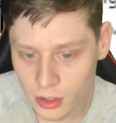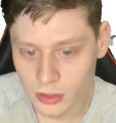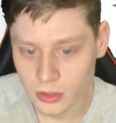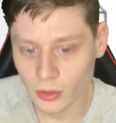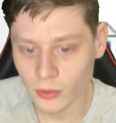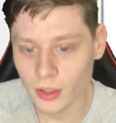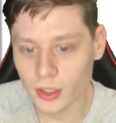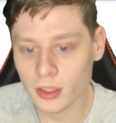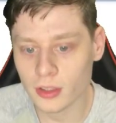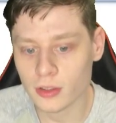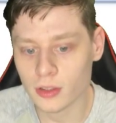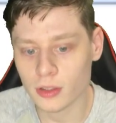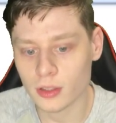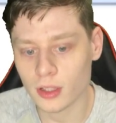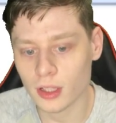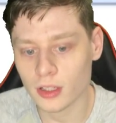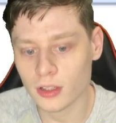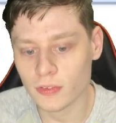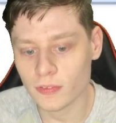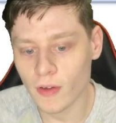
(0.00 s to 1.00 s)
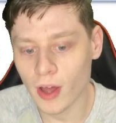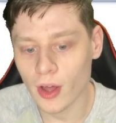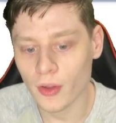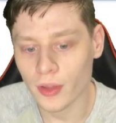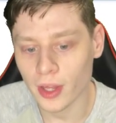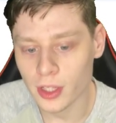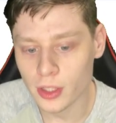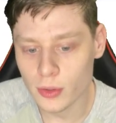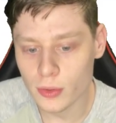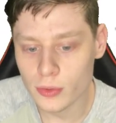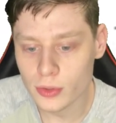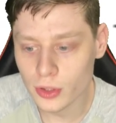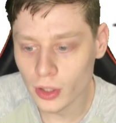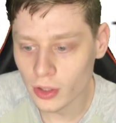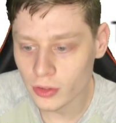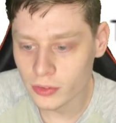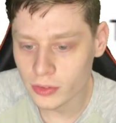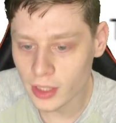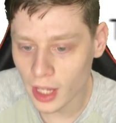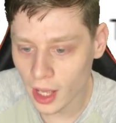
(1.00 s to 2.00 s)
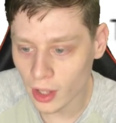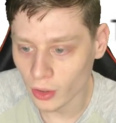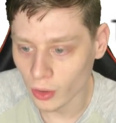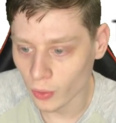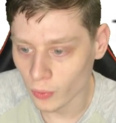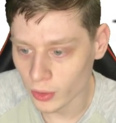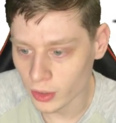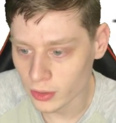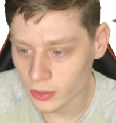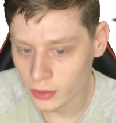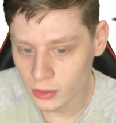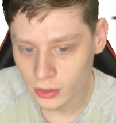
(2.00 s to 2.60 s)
So this file that you just downloaded,